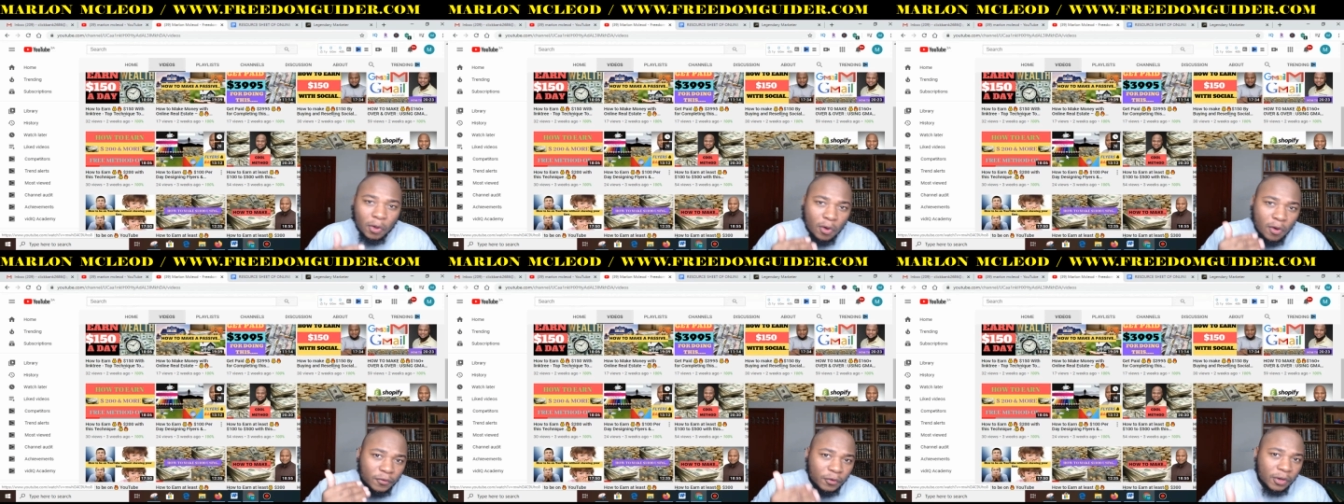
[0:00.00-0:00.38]

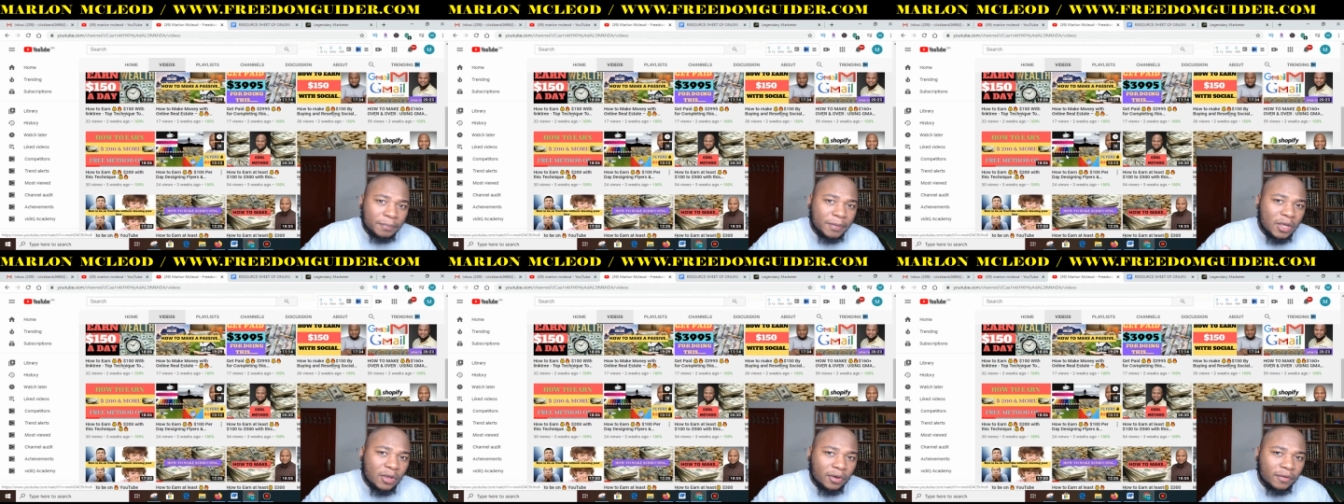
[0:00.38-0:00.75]
over a
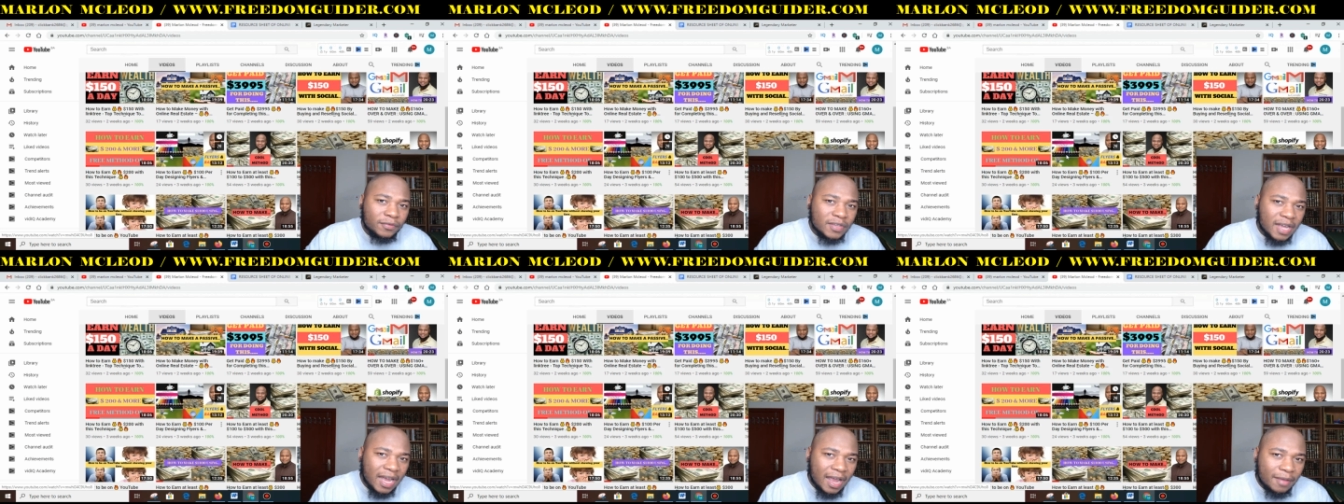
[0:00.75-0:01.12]
period
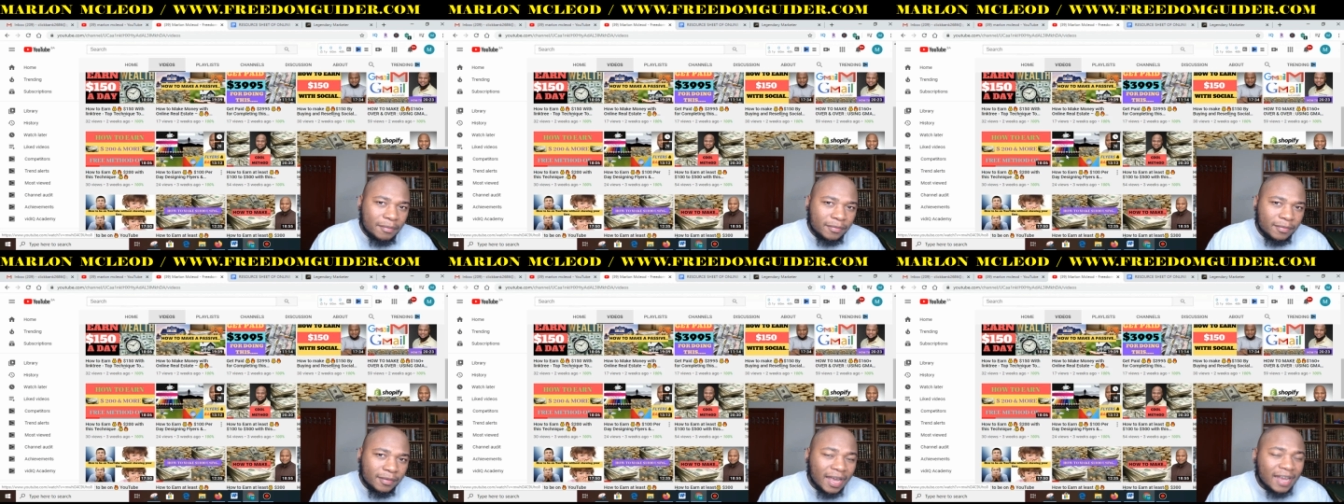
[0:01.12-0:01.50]
of
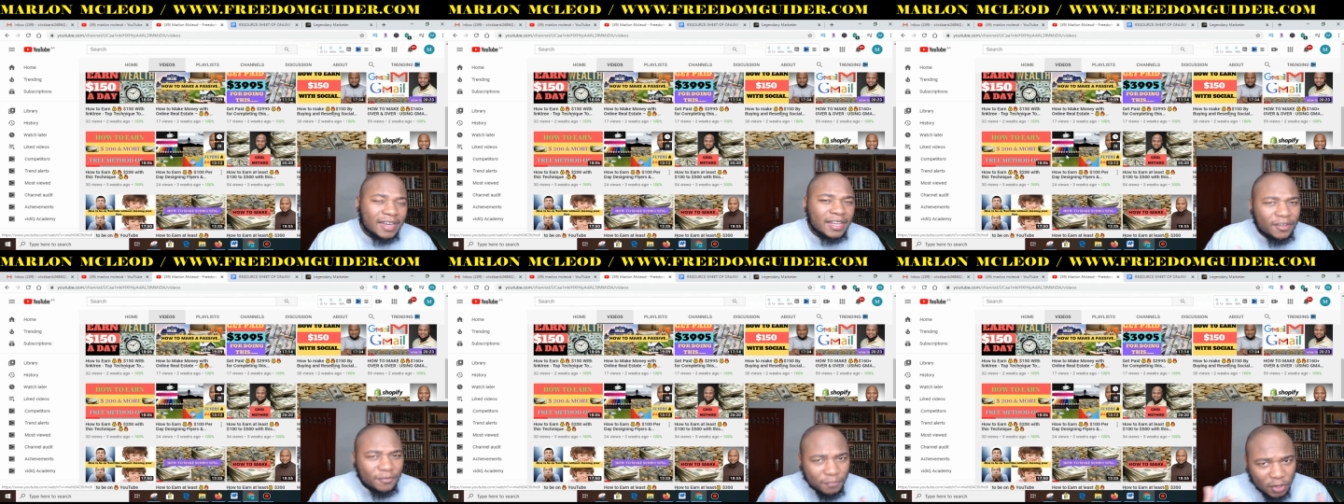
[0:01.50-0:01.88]
time
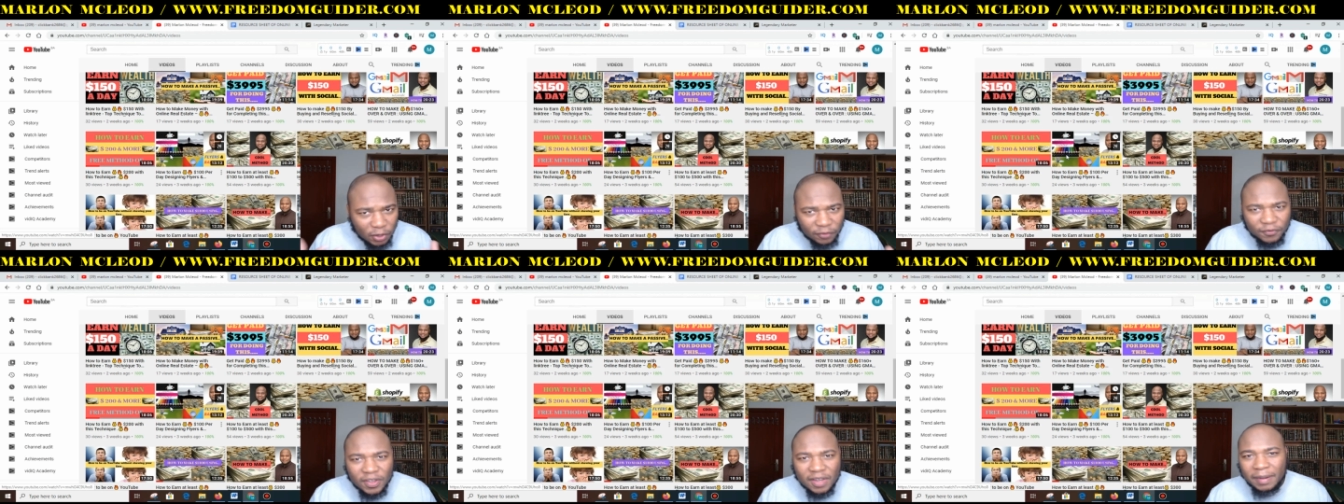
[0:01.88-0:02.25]
and give me
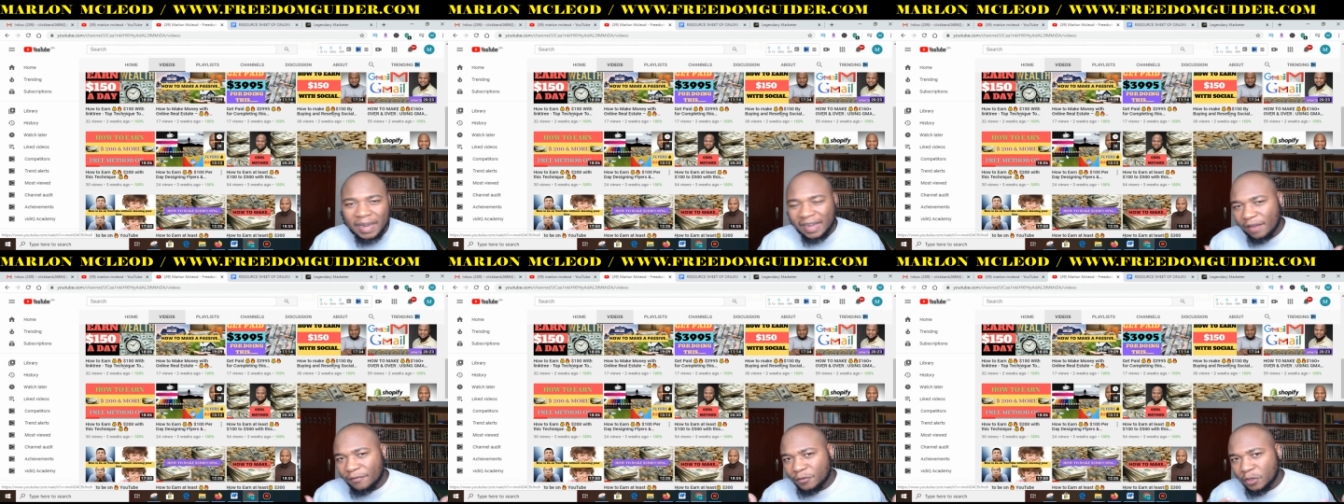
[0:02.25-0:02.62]
your
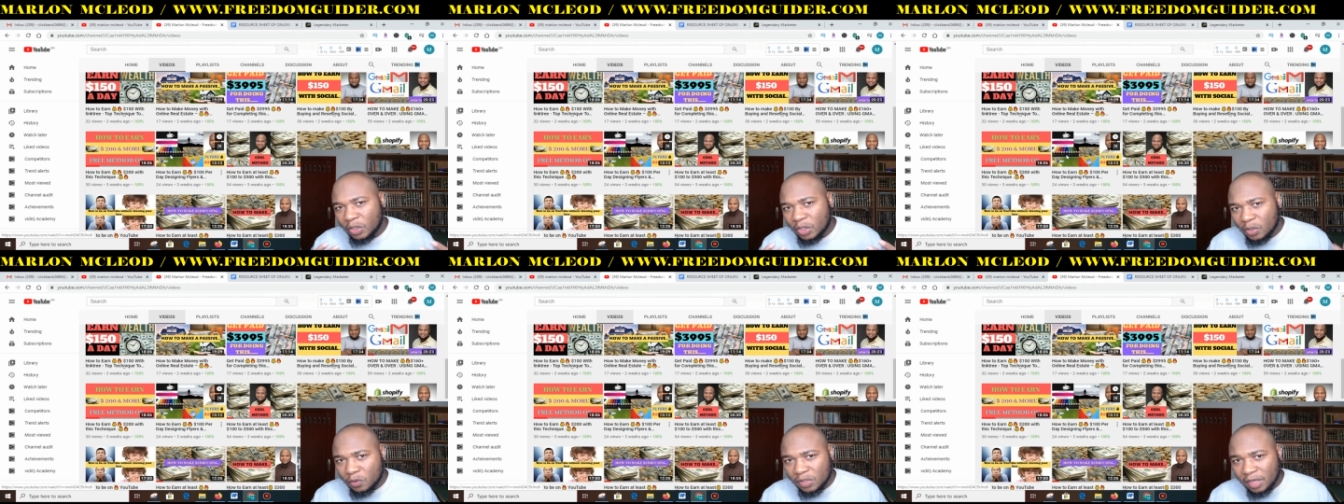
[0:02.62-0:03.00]
feedback after
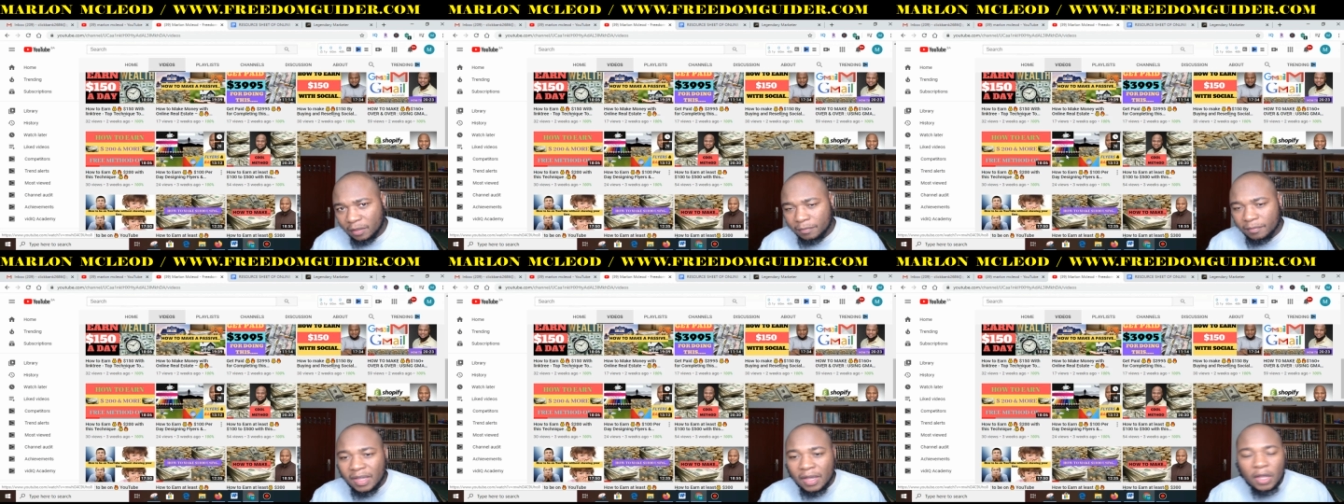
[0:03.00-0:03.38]

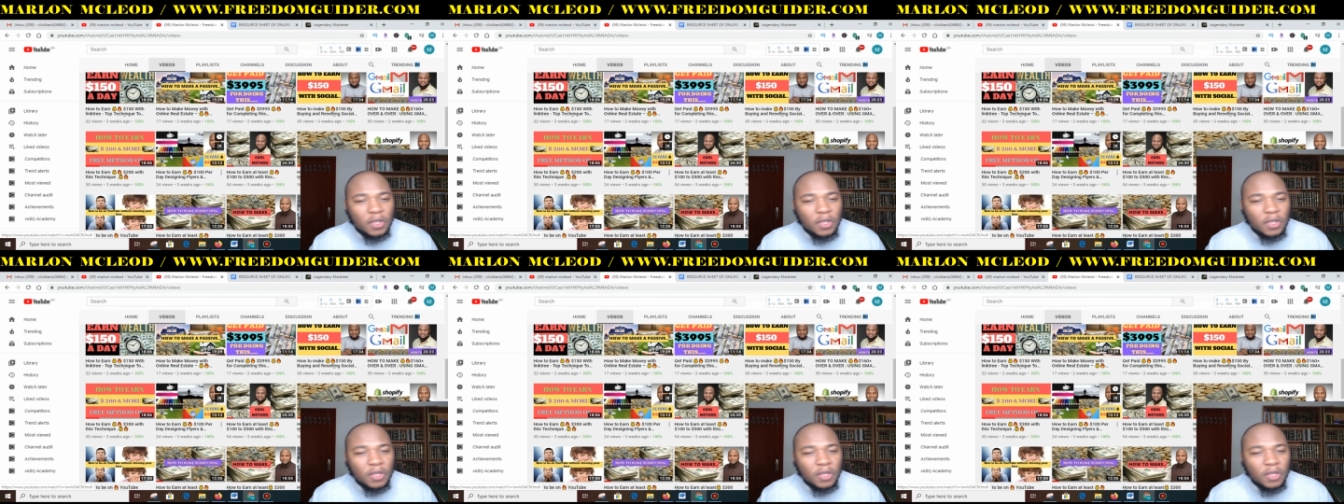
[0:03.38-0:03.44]
using.